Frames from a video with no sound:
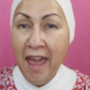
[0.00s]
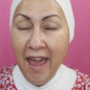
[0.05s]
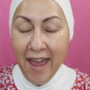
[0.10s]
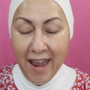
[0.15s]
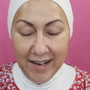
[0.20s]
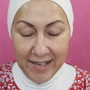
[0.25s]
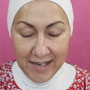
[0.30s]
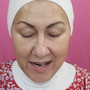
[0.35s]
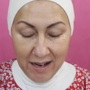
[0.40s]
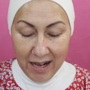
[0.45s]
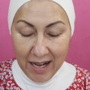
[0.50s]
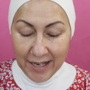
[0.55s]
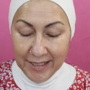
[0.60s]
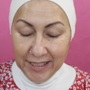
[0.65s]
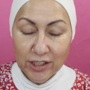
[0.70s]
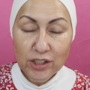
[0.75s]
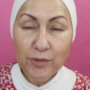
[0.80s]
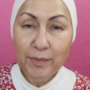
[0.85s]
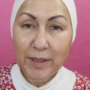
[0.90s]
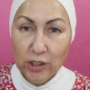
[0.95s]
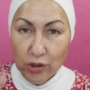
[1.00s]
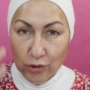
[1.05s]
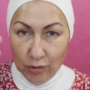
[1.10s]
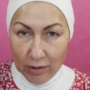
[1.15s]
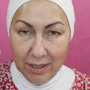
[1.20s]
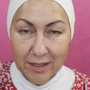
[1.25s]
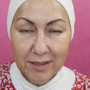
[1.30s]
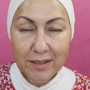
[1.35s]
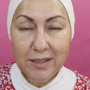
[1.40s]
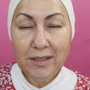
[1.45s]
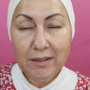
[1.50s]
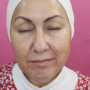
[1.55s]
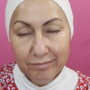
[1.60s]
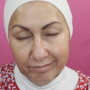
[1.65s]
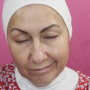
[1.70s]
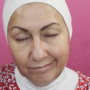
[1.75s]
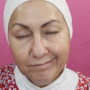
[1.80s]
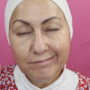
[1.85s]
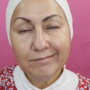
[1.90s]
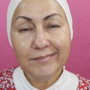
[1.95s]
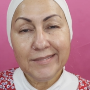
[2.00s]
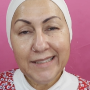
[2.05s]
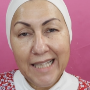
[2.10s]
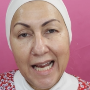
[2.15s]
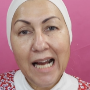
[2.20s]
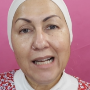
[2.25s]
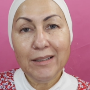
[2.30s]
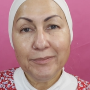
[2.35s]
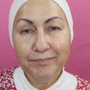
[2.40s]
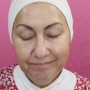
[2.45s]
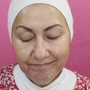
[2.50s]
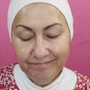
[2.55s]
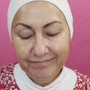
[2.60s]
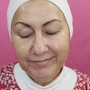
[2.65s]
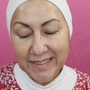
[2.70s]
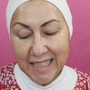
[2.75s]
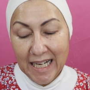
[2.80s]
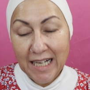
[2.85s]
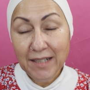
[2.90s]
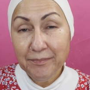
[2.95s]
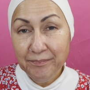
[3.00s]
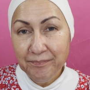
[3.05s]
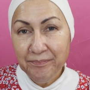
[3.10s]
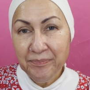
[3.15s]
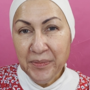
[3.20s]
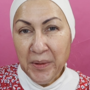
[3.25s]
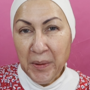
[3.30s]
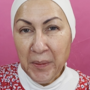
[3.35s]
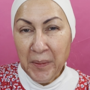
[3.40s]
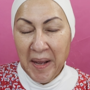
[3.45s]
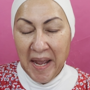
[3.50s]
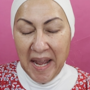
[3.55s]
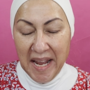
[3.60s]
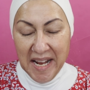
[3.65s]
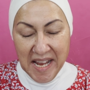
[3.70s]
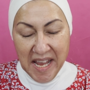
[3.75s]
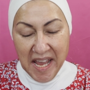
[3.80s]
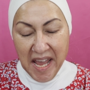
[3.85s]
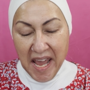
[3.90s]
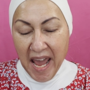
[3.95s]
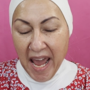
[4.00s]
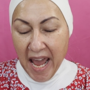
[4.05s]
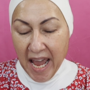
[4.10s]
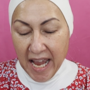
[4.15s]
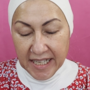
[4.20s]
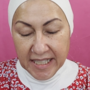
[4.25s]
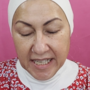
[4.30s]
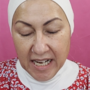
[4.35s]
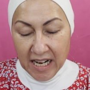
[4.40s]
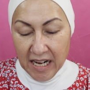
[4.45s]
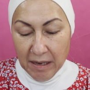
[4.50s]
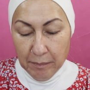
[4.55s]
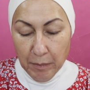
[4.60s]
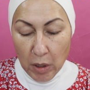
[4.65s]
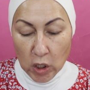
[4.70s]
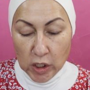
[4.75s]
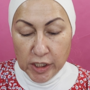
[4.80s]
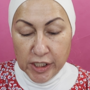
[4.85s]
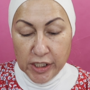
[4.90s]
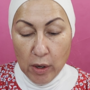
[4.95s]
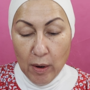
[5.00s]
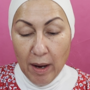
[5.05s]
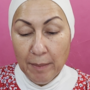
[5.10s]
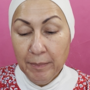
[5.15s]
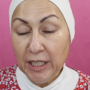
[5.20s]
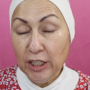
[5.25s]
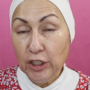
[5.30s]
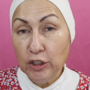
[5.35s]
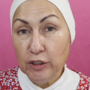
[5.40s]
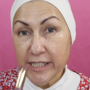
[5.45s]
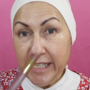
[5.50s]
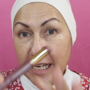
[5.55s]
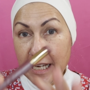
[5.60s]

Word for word: and uh, I need to make sure that it's, yeah, yeah. Mm-hmm. Okay. And um, also, I'm going to use